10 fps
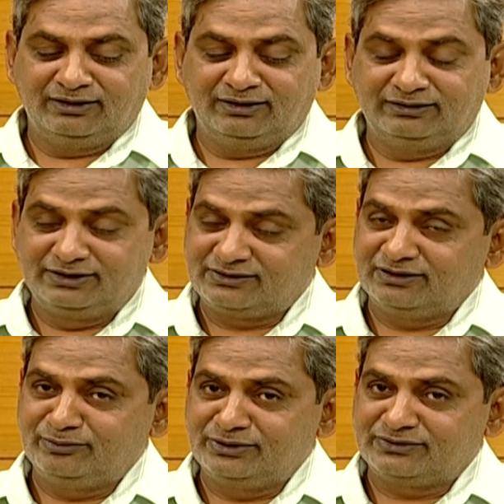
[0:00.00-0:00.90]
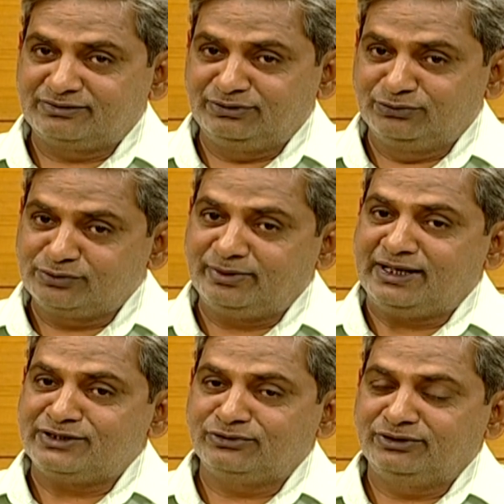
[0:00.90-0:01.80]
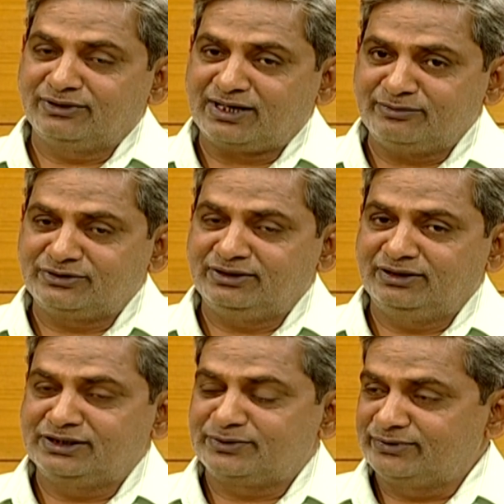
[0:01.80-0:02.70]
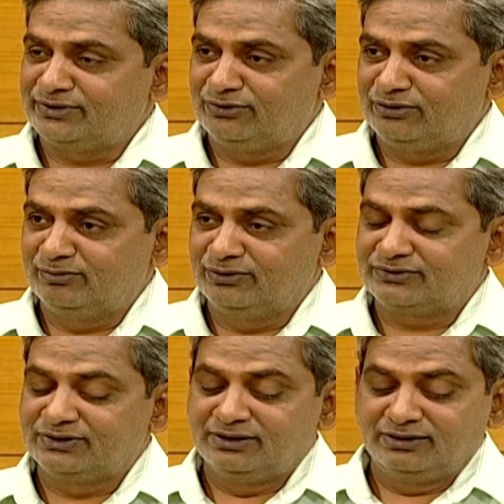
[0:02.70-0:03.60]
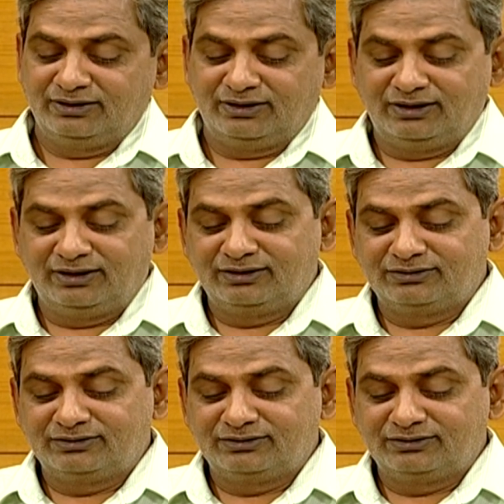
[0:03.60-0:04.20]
This term is used by Antonio Gramsci in his prison notebooks mm-hmm.